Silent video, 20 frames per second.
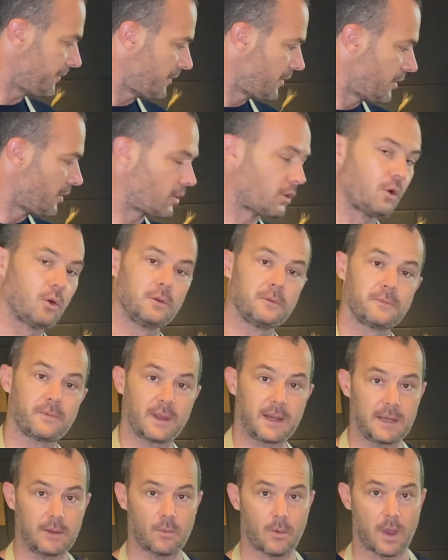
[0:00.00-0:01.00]
Rhone
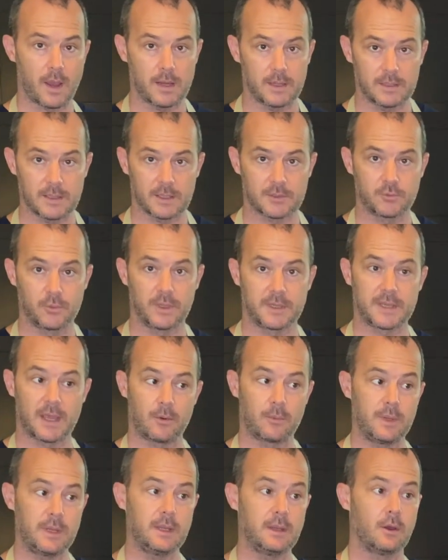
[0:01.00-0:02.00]
Valley wine that we
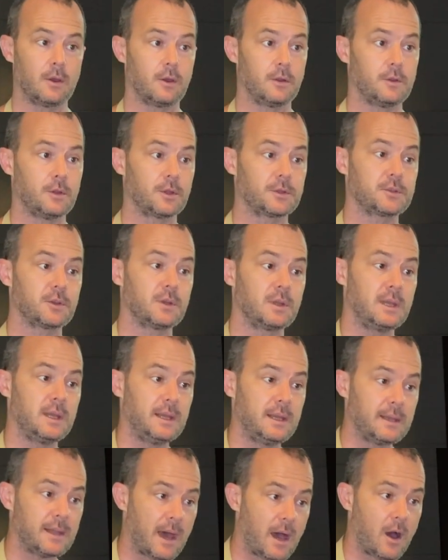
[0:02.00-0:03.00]
carry, not
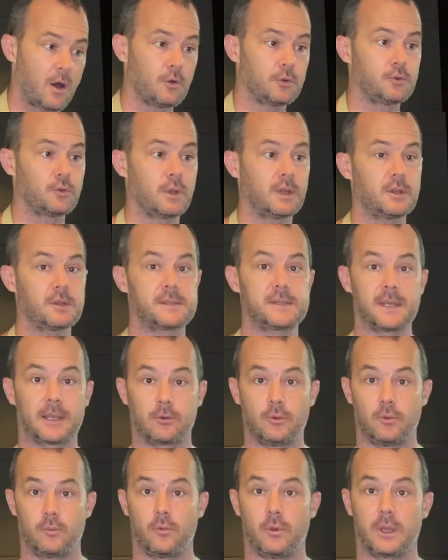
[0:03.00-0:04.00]
only now during the
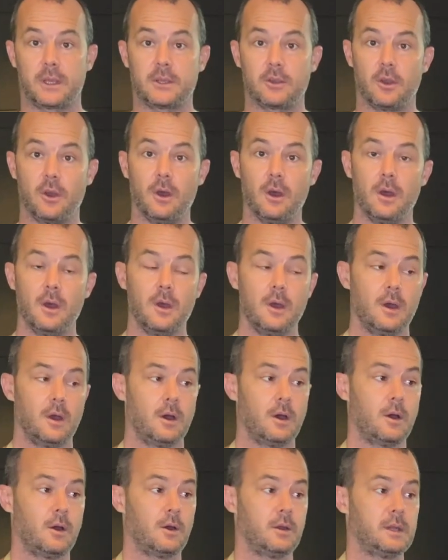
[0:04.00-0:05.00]
circuit breaker.
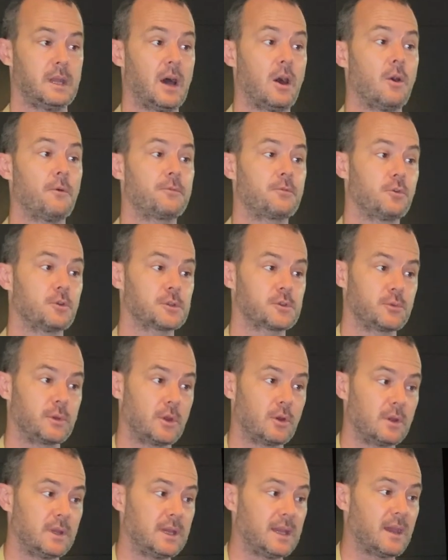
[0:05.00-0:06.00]
Now, of course,
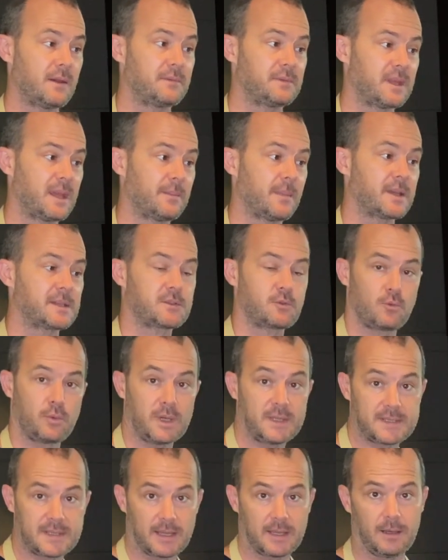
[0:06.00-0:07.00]
we only have them as
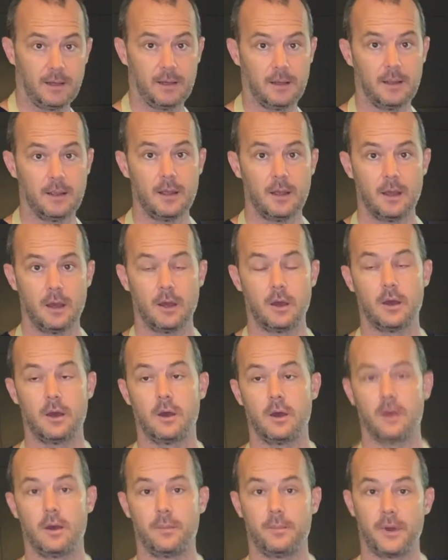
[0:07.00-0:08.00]
retail,
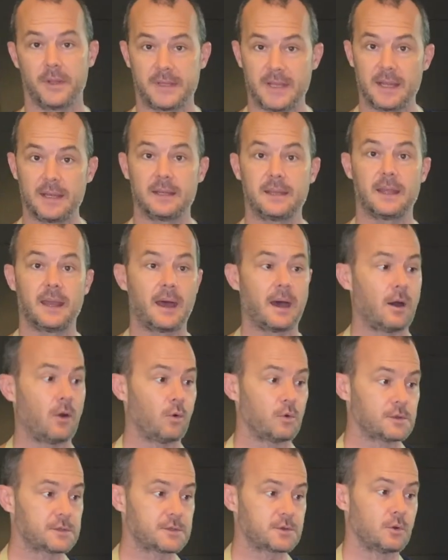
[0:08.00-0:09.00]
but then they are
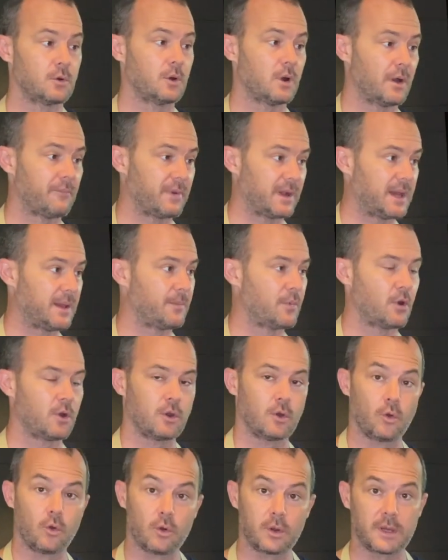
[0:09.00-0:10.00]
also
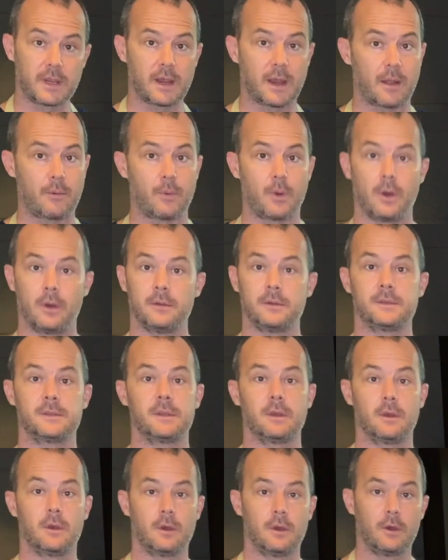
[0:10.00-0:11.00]
available all year round
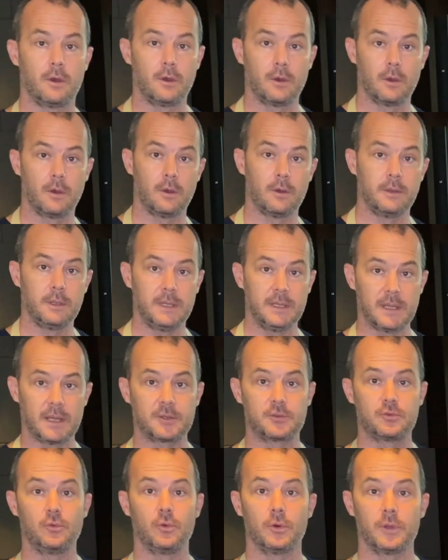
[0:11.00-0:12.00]
in
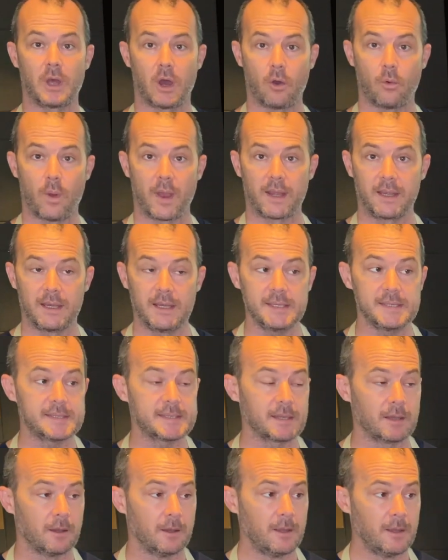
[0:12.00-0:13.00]
ATAU on our wine list.